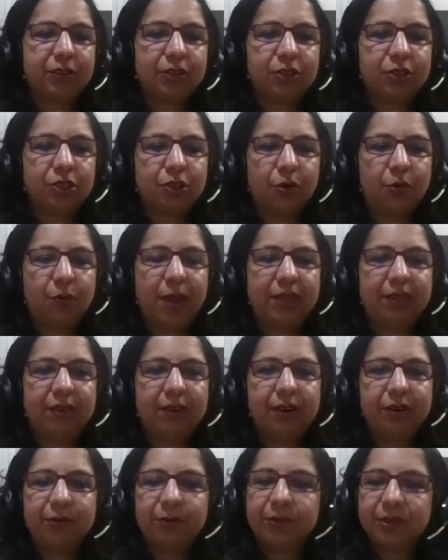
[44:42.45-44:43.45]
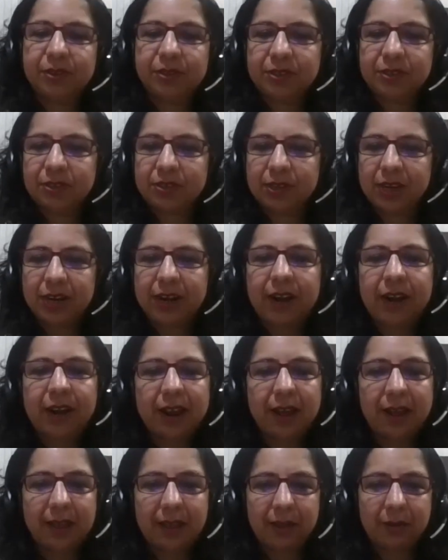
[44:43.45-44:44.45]
So whether it was
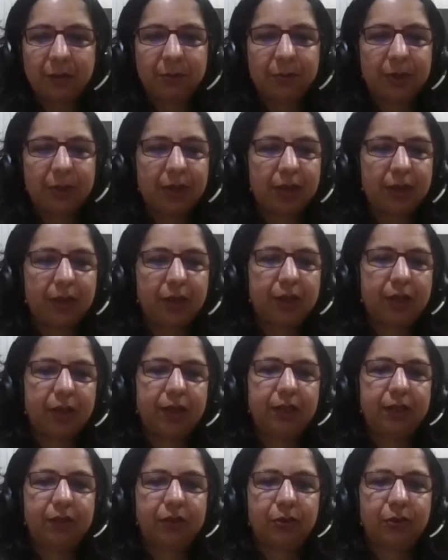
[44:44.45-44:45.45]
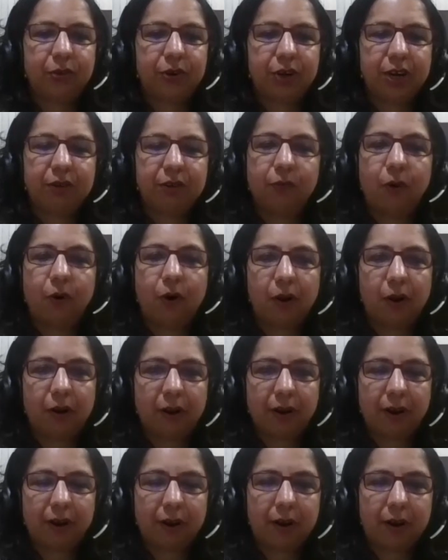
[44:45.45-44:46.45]
India helping in the Korean
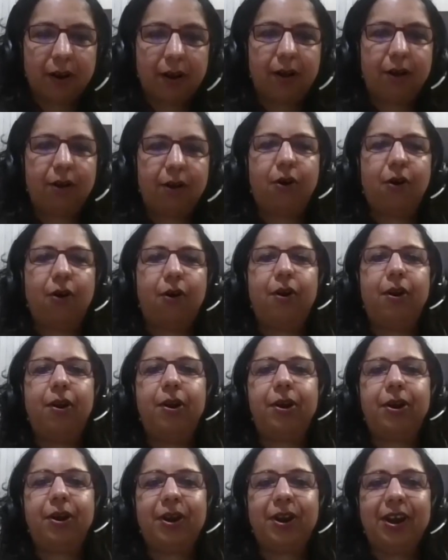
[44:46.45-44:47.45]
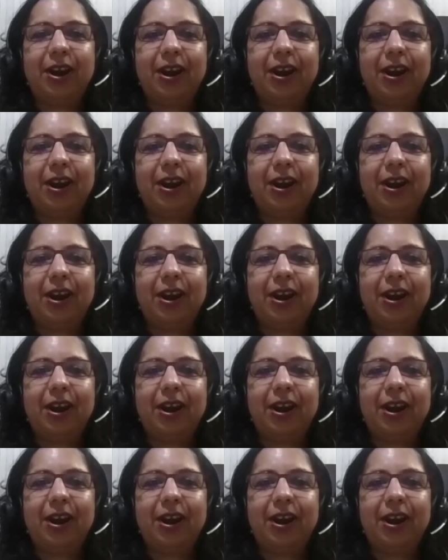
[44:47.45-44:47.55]
War, or